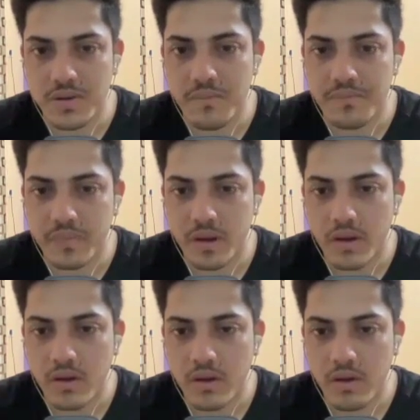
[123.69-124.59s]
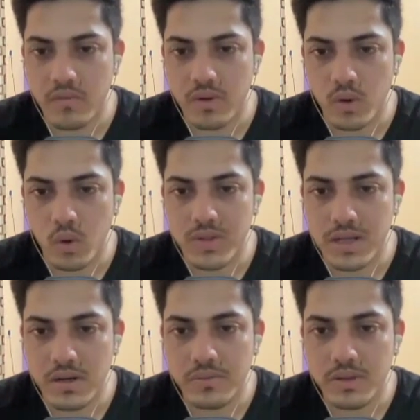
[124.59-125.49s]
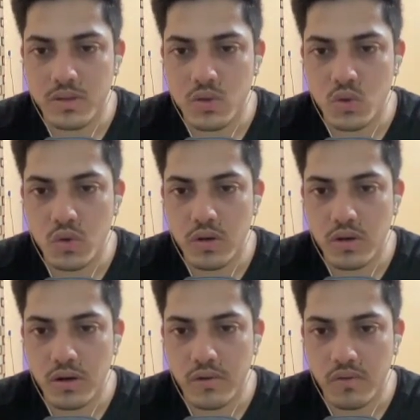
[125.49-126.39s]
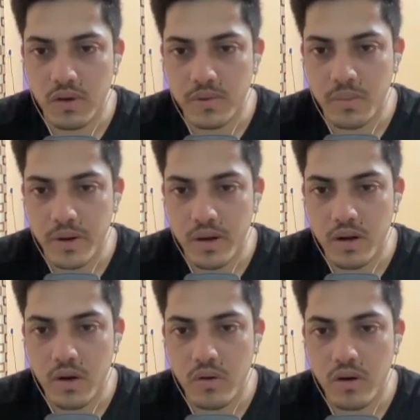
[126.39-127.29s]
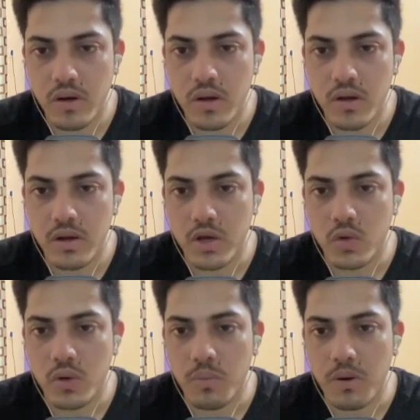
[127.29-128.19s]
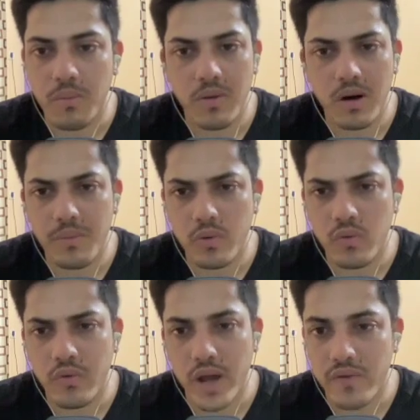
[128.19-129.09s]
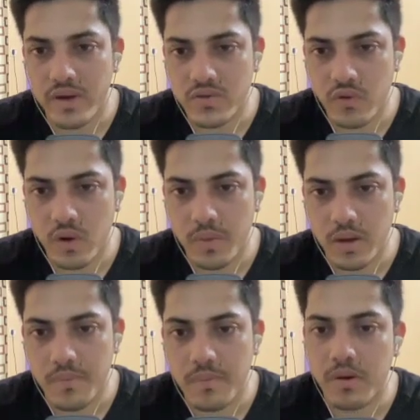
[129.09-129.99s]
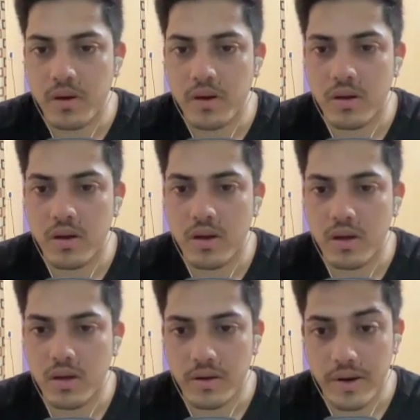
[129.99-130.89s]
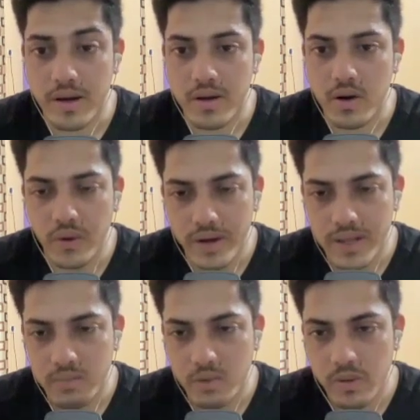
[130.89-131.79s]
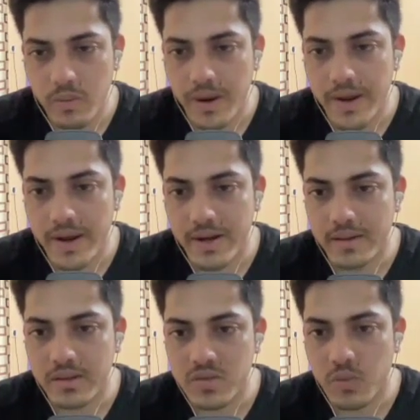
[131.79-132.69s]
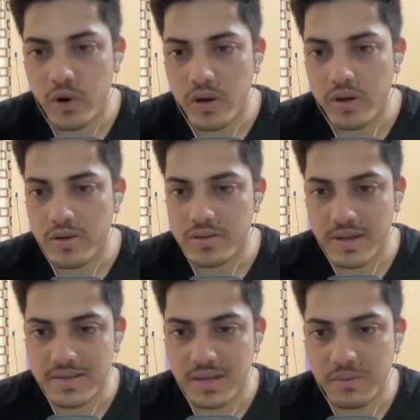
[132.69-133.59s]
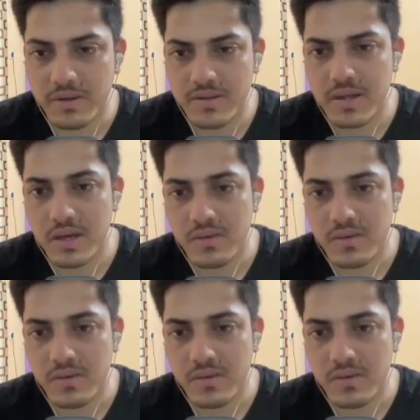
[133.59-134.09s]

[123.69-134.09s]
Yeah, if it goes out this zone, confirm the breakout, it will pump up to 5x from here. But right now at the moment, buying at this point, it's extreme risky.